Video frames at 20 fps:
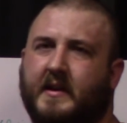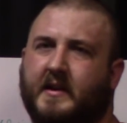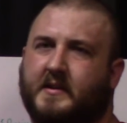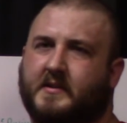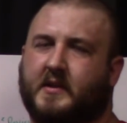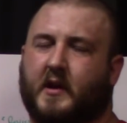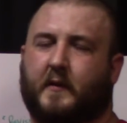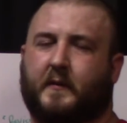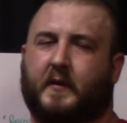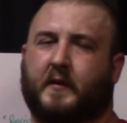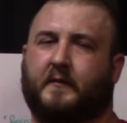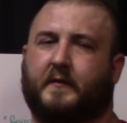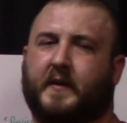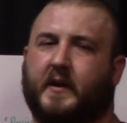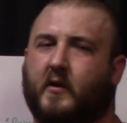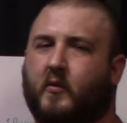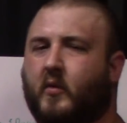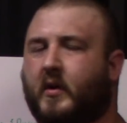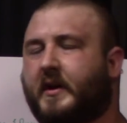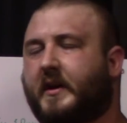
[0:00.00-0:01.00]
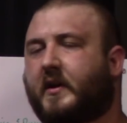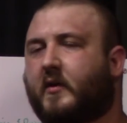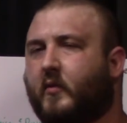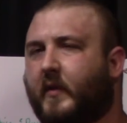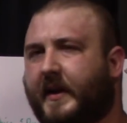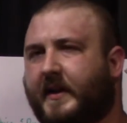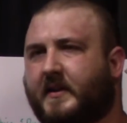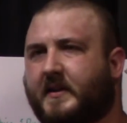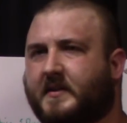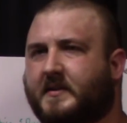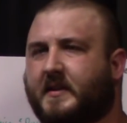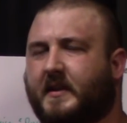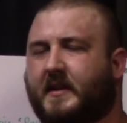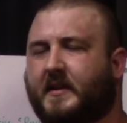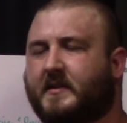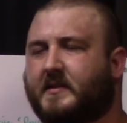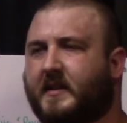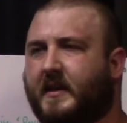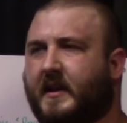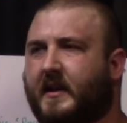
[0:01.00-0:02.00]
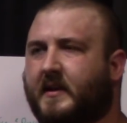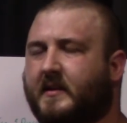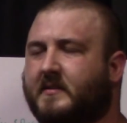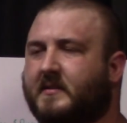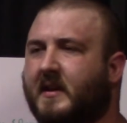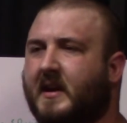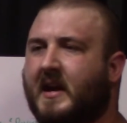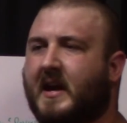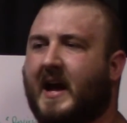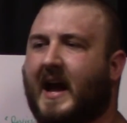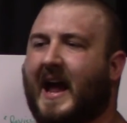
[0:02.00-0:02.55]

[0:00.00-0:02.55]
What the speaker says: So if you feel one of your weaknesses is